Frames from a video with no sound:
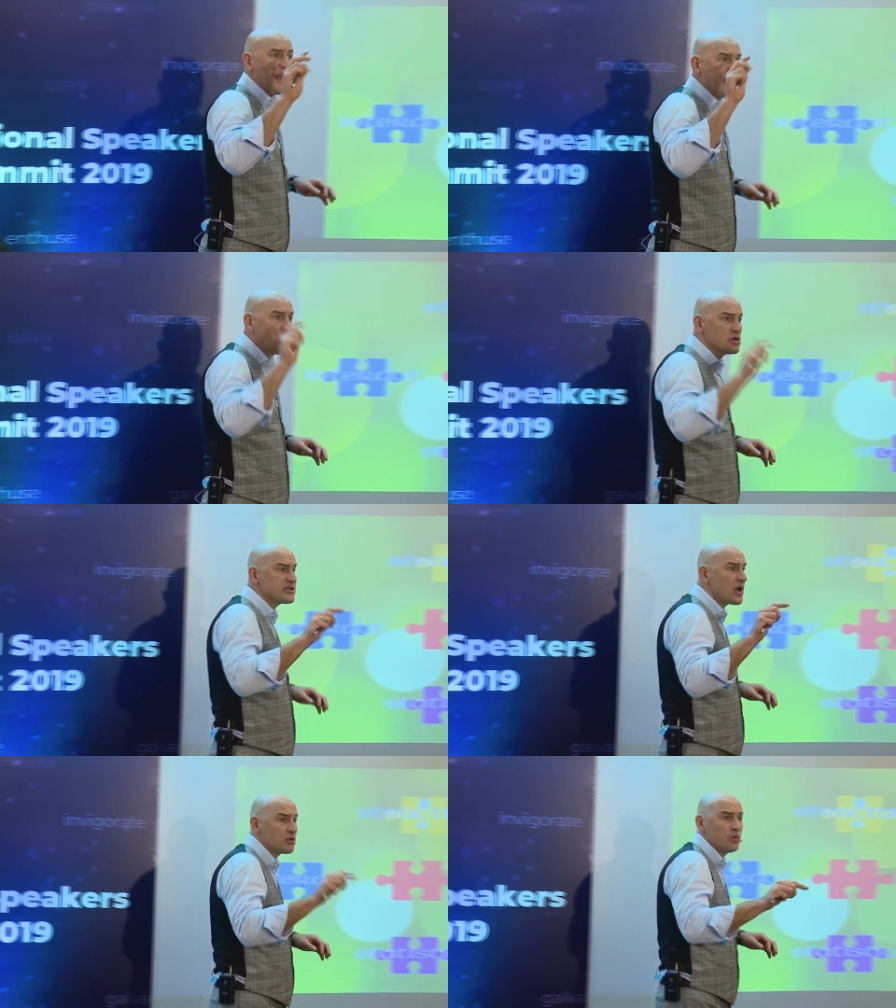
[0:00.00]
You will
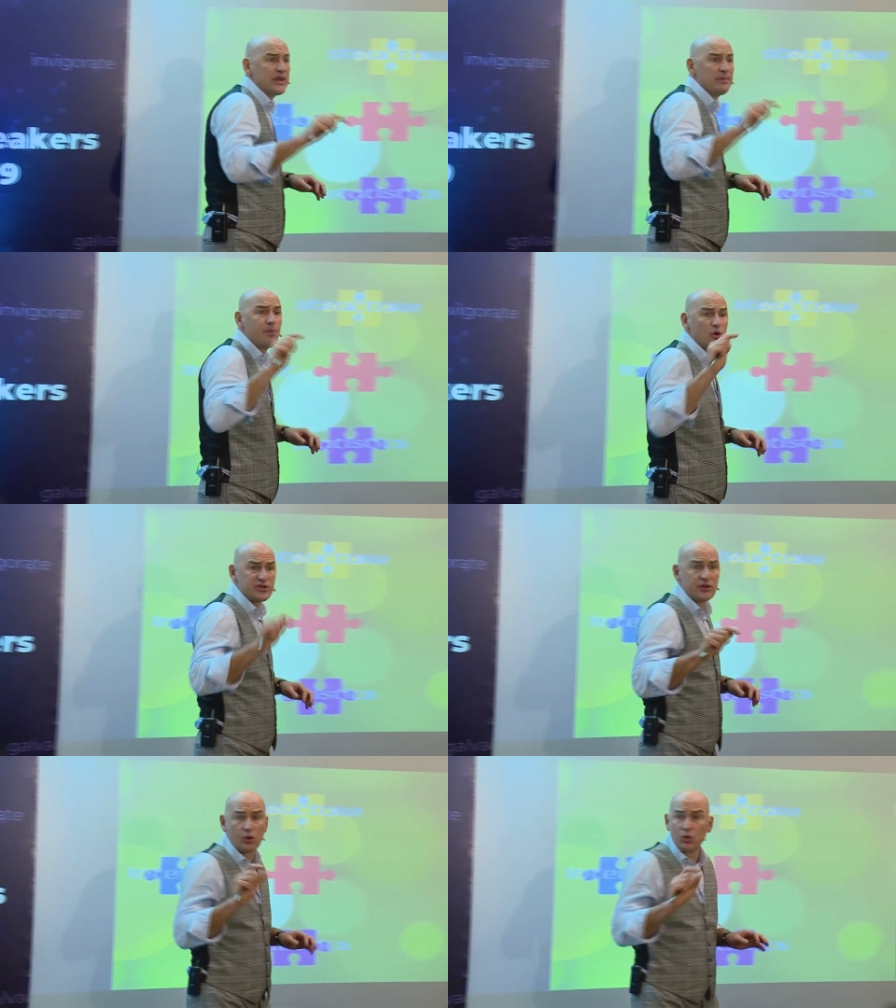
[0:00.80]
start with a
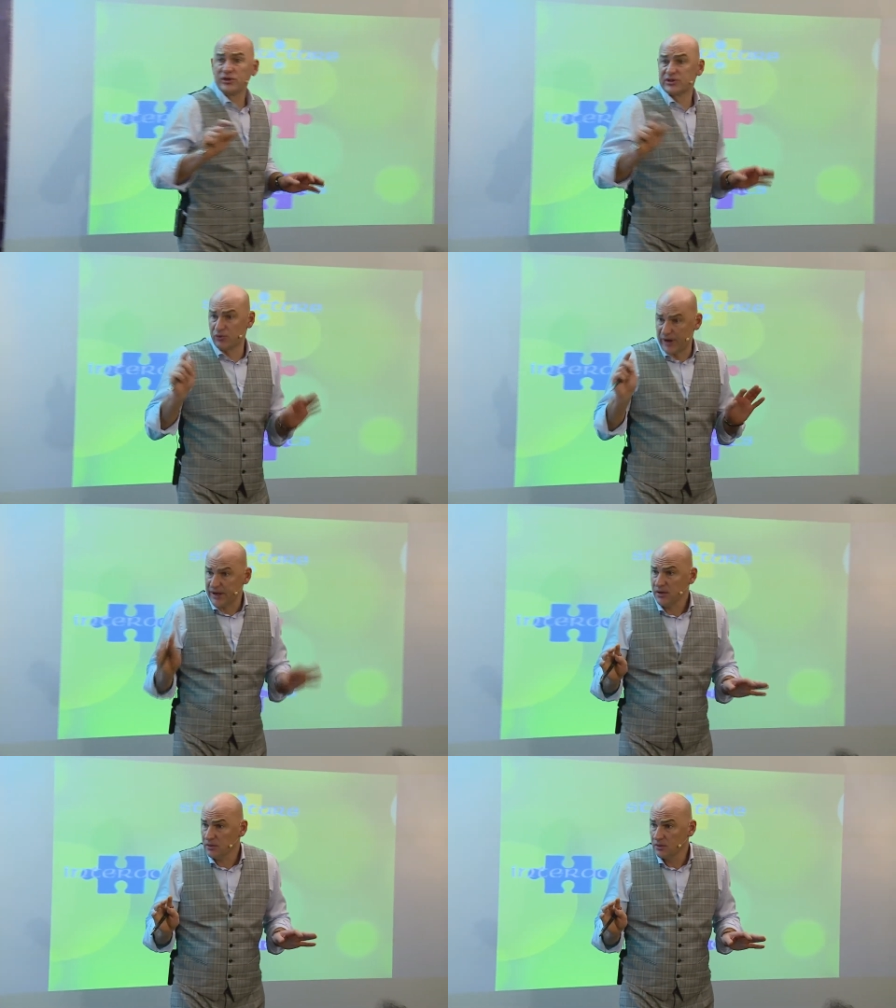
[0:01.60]
person who is
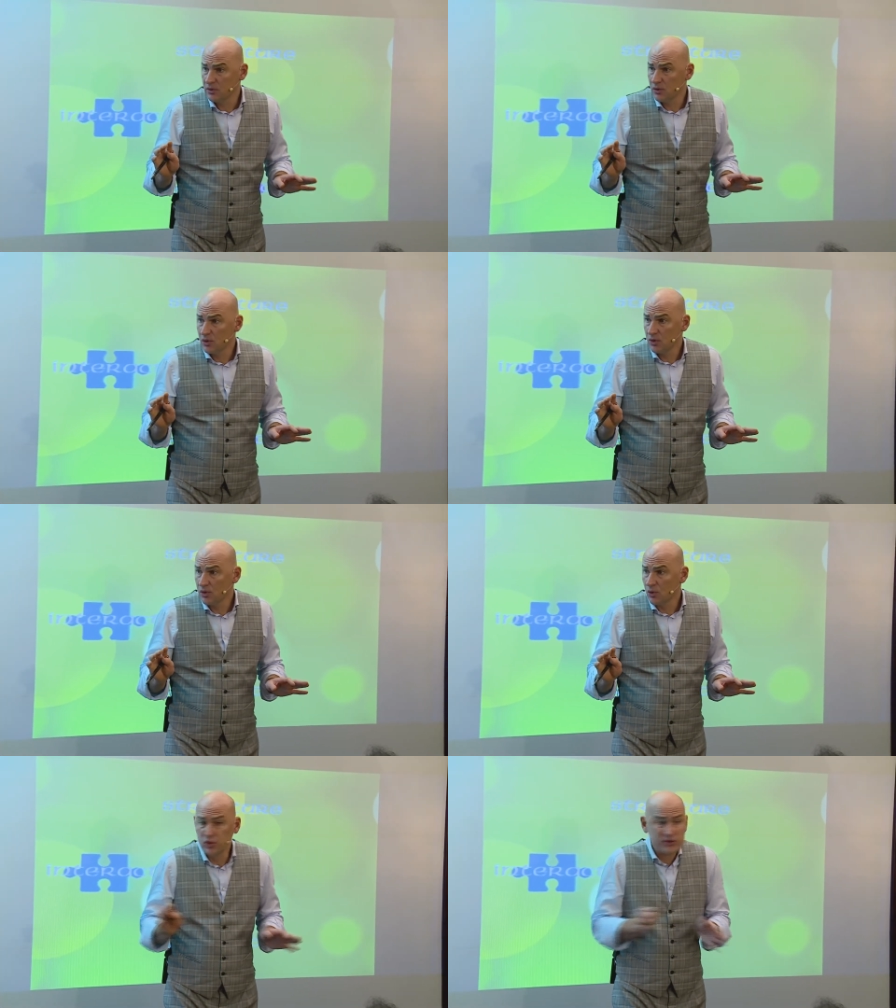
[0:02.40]
ready,
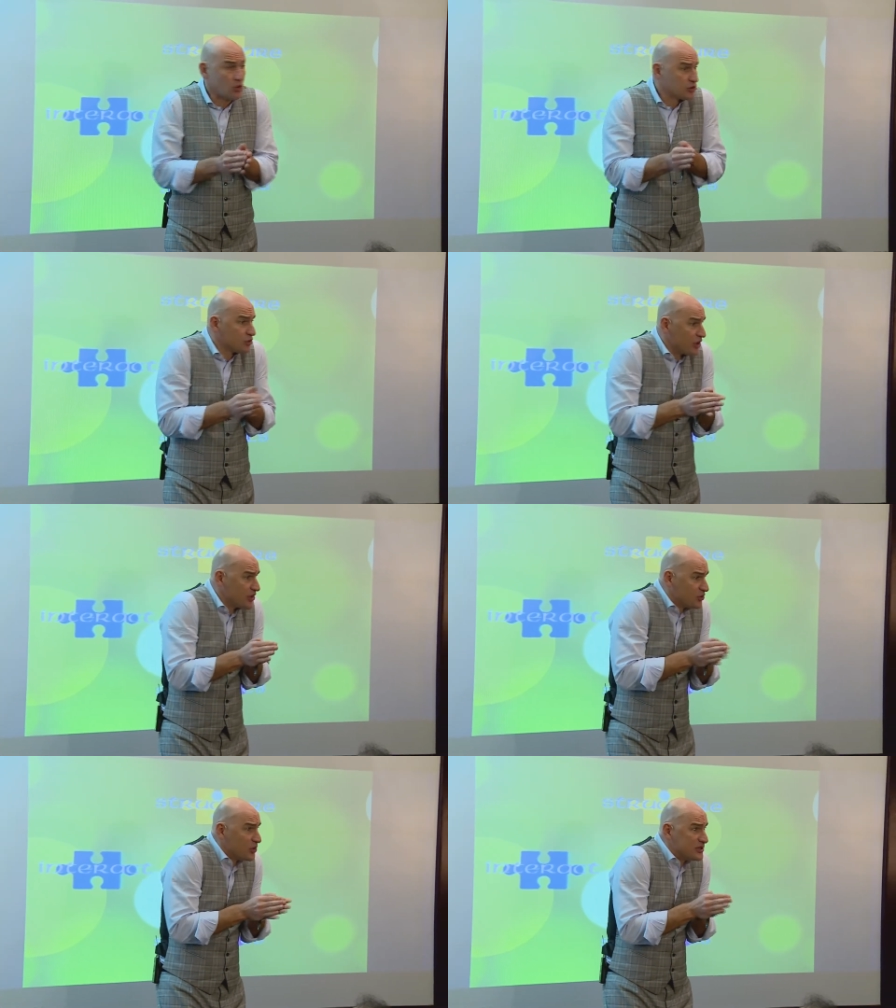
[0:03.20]
who is want
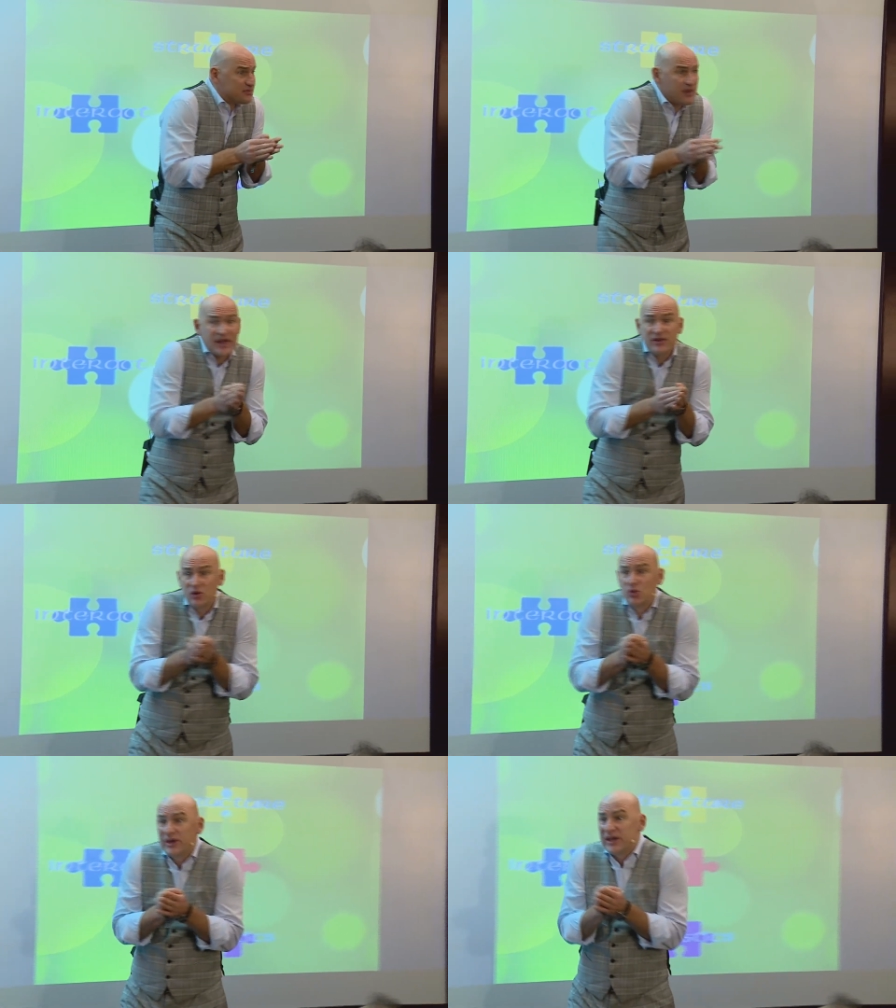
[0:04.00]
to, to explain
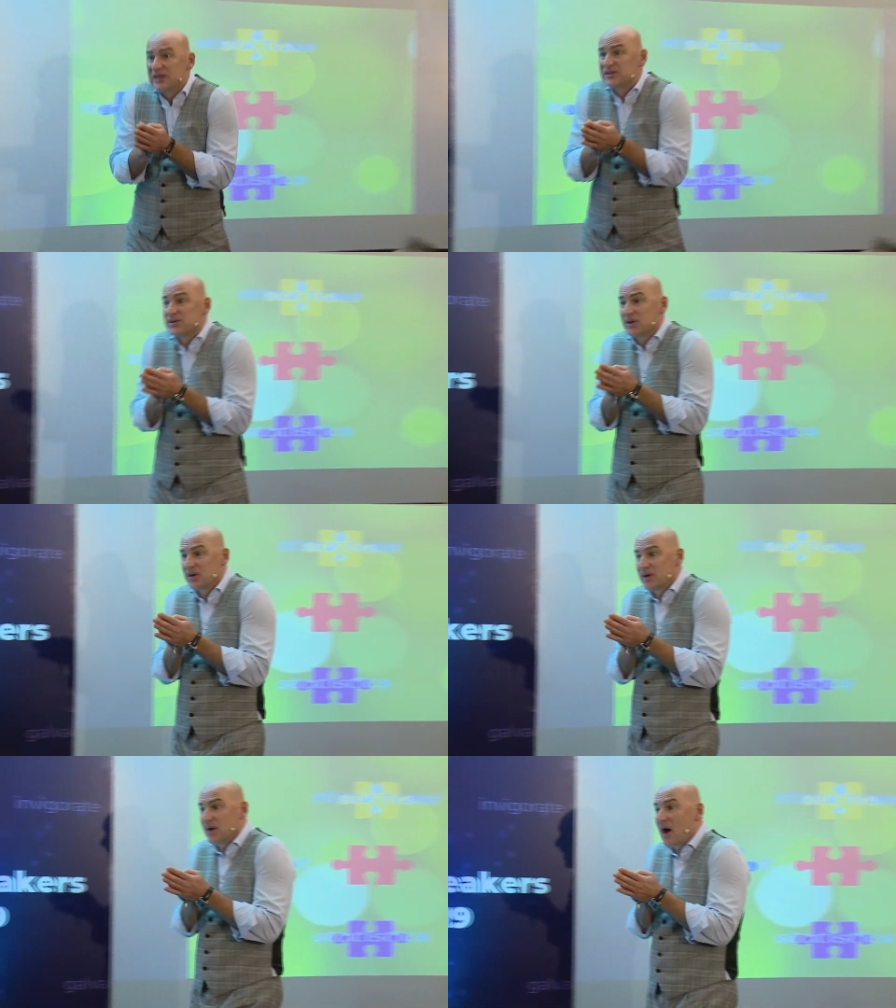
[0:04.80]
you his
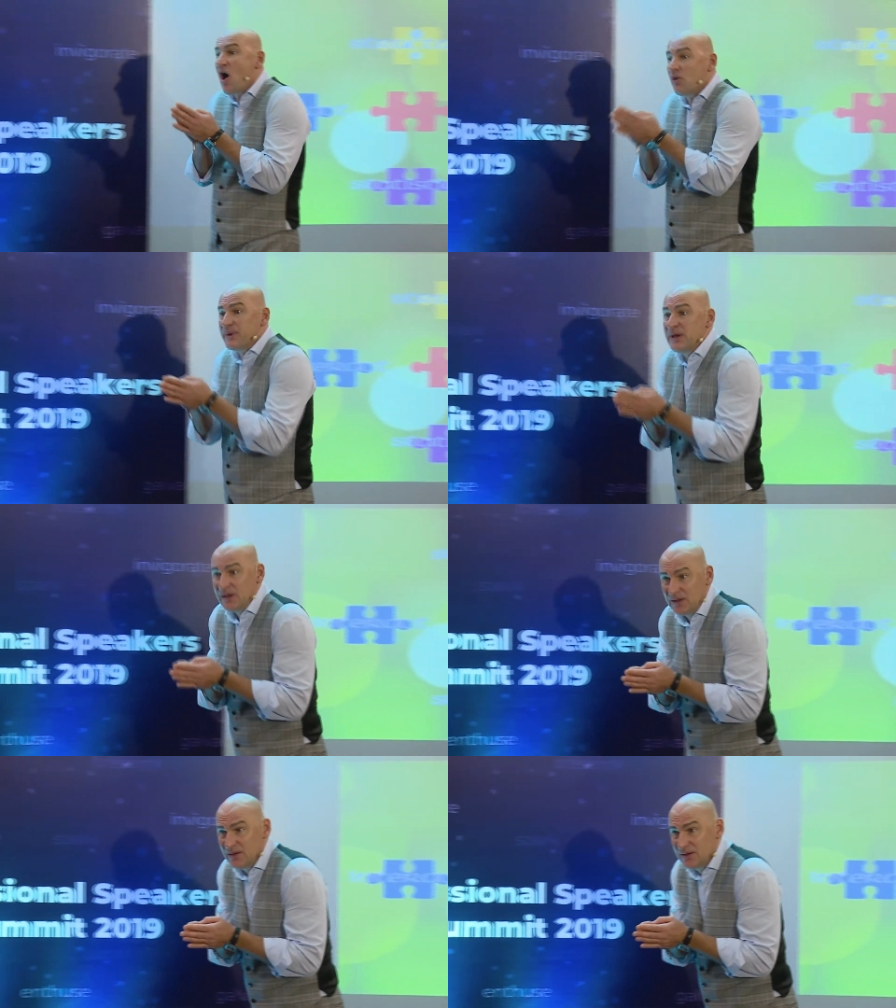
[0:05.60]
hobby,